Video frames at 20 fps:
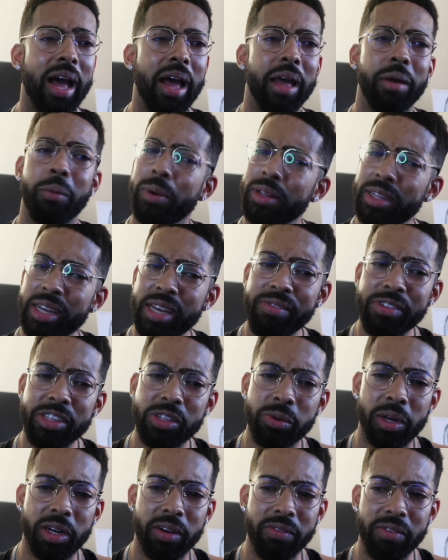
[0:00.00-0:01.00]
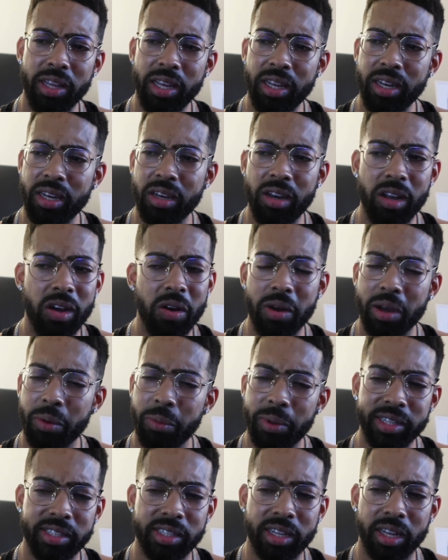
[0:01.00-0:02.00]
was I even 12 then? No, I
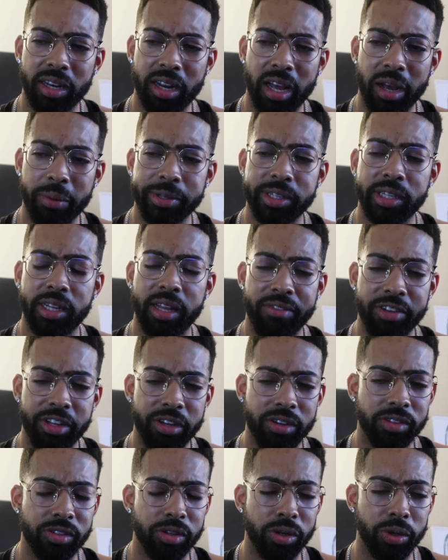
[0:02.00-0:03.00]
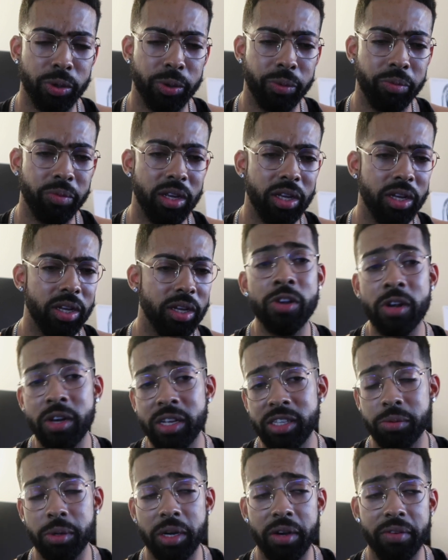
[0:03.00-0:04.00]
wasn't. I was 11 years old,
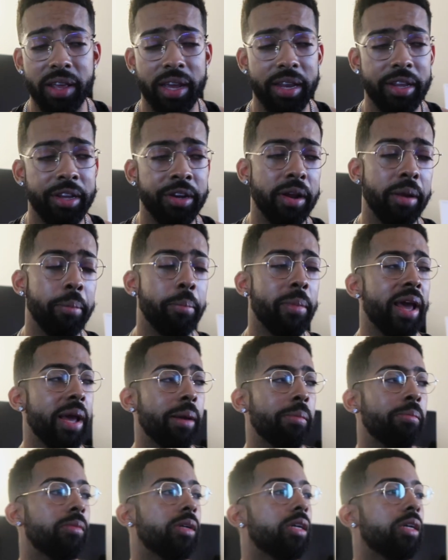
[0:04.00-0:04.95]
turning 12 that year in May.